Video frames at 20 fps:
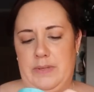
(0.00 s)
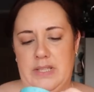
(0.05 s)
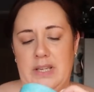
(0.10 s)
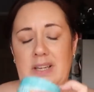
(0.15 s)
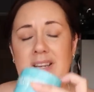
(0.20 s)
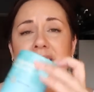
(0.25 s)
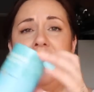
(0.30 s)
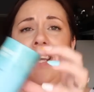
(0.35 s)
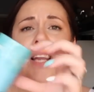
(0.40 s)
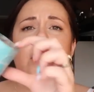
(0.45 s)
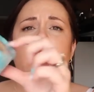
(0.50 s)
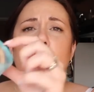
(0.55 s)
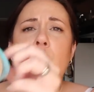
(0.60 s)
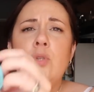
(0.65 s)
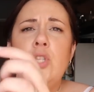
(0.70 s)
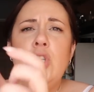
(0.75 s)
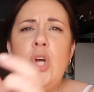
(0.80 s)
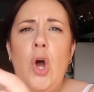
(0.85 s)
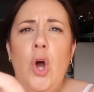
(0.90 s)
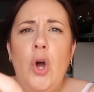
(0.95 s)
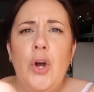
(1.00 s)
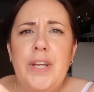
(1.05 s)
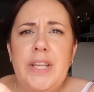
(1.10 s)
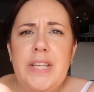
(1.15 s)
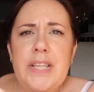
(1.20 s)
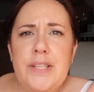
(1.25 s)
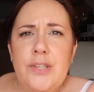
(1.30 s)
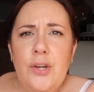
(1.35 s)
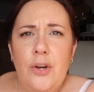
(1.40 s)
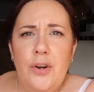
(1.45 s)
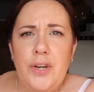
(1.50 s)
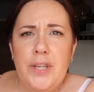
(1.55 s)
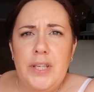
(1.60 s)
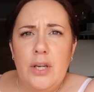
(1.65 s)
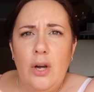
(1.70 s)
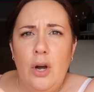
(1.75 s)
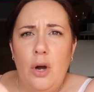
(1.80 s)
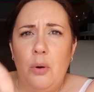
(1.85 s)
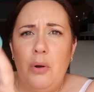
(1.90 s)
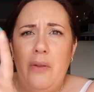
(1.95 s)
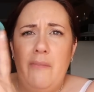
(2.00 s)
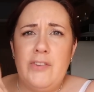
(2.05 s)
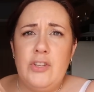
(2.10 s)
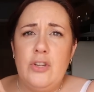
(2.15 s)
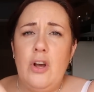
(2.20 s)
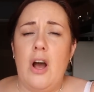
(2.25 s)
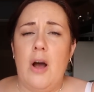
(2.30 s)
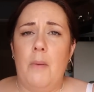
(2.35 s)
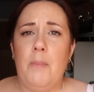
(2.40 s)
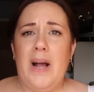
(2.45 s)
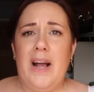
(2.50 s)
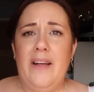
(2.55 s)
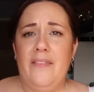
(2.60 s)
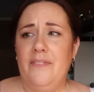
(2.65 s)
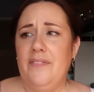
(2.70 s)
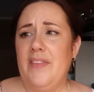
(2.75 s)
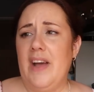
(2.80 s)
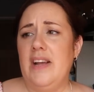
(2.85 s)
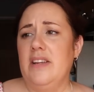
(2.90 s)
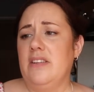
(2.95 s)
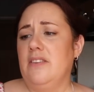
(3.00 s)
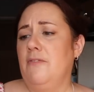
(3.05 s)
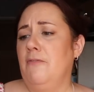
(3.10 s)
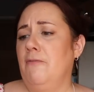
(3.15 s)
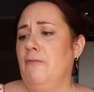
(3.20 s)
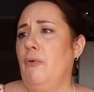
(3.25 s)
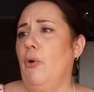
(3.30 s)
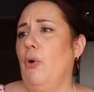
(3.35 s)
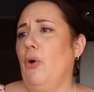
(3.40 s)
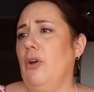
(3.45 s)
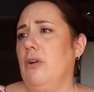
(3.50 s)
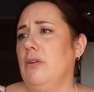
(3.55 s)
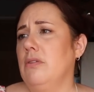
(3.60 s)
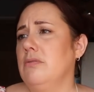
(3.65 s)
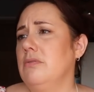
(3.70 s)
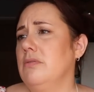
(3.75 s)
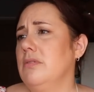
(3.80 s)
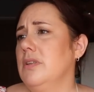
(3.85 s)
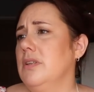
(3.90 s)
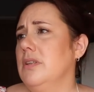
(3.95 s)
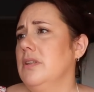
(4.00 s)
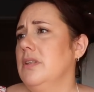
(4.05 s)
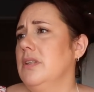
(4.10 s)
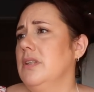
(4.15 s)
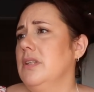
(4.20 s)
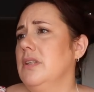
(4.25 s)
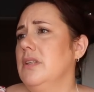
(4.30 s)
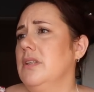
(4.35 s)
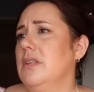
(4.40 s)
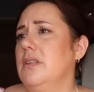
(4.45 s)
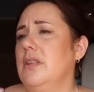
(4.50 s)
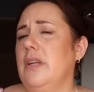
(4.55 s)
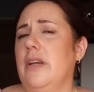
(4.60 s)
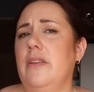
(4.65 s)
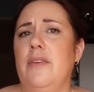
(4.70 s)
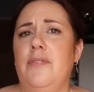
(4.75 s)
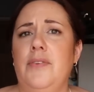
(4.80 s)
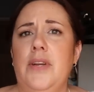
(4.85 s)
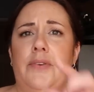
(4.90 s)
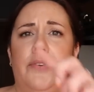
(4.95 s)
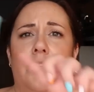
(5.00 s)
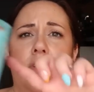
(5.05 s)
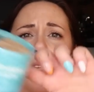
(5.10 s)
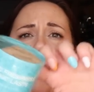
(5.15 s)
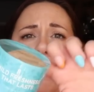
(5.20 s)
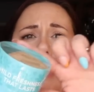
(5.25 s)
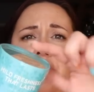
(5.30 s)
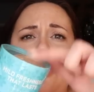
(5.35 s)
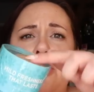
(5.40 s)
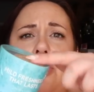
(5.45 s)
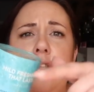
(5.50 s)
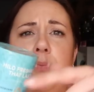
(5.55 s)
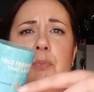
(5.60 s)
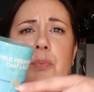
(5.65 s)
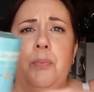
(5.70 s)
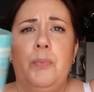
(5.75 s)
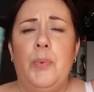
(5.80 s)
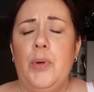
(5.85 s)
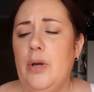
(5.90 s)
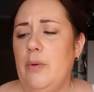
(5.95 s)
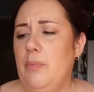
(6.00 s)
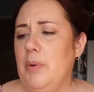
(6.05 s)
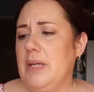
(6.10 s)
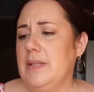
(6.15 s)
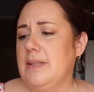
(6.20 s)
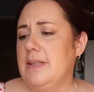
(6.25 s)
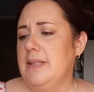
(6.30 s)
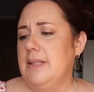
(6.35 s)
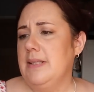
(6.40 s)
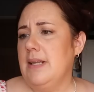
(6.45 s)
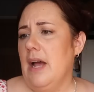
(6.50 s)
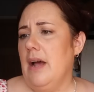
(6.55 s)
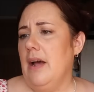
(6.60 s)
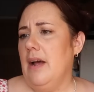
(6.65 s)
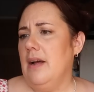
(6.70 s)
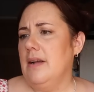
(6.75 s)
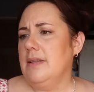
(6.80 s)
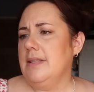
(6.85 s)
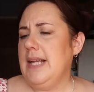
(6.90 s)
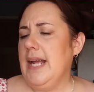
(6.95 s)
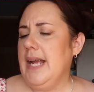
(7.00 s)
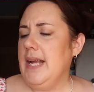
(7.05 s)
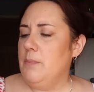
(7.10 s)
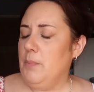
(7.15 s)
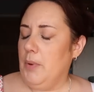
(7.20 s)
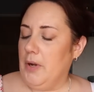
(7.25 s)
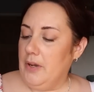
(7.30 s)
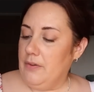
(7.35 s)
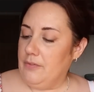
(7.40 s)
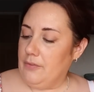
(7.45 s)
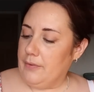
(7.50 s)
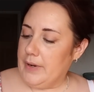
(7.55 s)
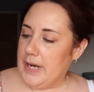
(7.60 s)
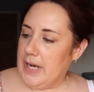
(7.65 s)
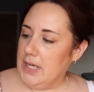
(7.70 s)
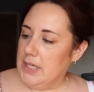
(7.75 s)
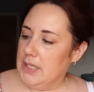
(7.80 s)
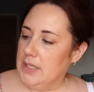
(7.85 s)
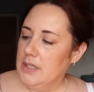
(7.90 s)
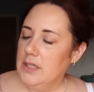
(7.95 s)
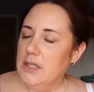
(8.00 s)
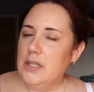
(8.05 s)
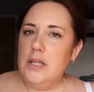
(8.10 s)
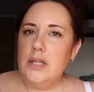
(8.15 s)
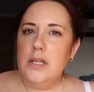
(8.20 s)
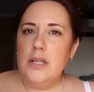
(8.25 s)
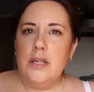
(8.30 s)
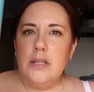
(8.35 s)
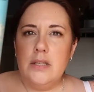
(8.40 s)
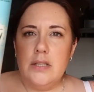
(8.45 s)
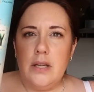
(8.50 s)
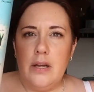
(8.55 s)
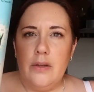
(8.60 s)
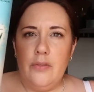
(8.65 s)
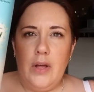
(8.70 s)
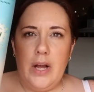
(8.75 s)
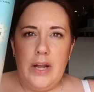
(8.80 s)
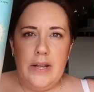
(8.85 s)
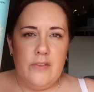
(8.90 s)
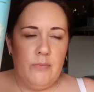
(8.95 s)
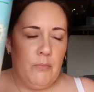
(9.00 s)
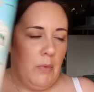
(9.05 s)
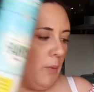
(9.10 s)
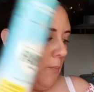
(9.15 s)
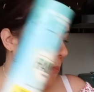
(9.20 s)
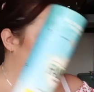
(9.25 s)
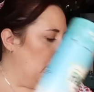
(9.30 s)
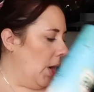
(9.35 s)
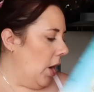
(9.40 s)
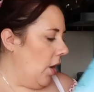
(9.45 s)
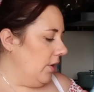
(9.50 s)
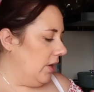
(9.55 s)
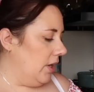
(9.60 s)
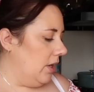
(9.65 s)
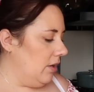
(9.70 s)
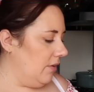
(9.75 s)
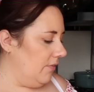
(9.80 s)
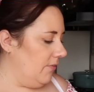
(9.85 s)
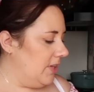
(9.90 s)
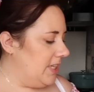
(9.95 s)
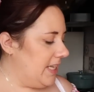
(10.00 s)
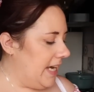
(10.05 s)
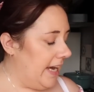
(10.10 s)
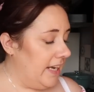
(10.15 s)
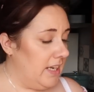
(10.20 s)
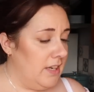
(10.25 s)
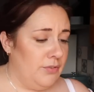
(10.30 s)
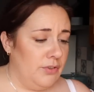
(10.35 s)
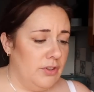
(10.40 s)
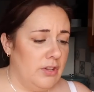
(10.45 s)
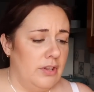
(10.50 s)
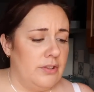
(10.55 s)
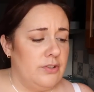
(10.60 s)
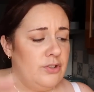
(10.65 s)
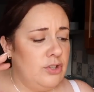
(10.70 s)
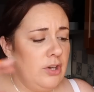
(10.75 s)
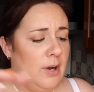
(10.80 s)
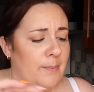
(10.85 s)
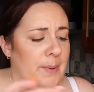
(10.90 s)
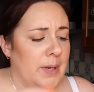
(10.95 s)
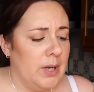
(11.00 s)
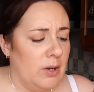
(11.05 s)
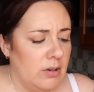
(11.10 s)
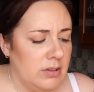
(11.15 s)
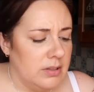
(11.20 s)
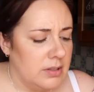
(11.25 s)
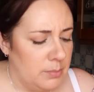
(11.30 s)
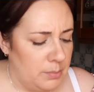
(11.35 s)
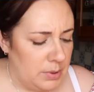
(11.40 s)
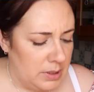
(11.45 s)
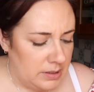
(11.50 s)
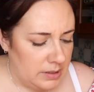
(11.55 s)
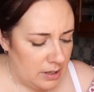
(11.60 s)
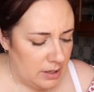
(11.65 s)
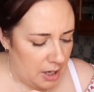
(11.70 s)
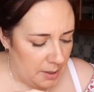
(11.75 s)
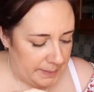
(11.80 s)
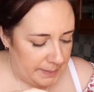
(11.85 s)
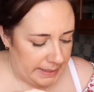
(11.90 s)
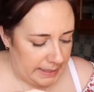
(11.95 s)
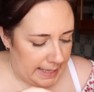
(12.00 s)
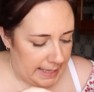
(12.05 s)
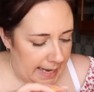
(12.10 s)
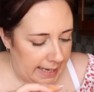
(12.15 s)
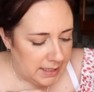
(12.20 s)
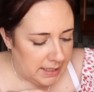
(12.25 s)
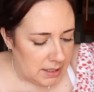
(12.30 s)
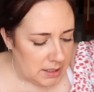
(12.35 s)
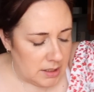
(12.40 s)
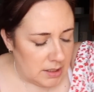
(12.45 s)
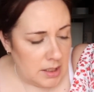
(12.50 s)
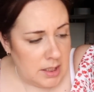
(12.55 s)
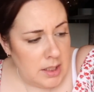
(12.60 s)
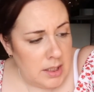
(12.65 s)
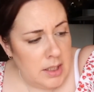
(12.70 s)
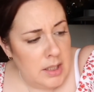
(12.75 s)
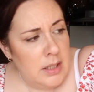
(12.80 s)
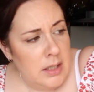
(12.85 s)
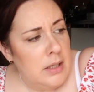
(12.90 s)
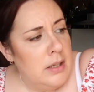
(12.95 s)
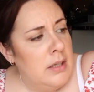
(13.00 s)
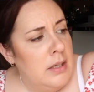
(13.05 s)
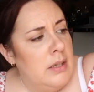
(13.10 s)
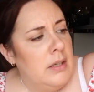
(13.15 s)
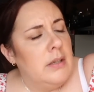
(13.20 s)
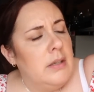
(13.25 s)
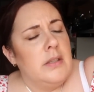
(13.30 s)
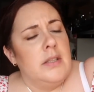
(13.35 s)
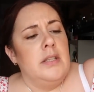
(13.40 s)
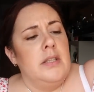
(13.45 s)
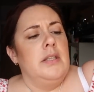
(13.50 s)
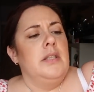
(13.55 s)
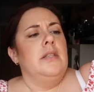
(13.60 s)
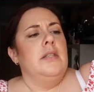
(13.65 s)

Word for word: there's a little tiny, tiny hole in the top and that is full. So they've literally just put a bit of uh, tape over it. So that is my bargain of the day, even though the shopping cost a bloody arm and a leg.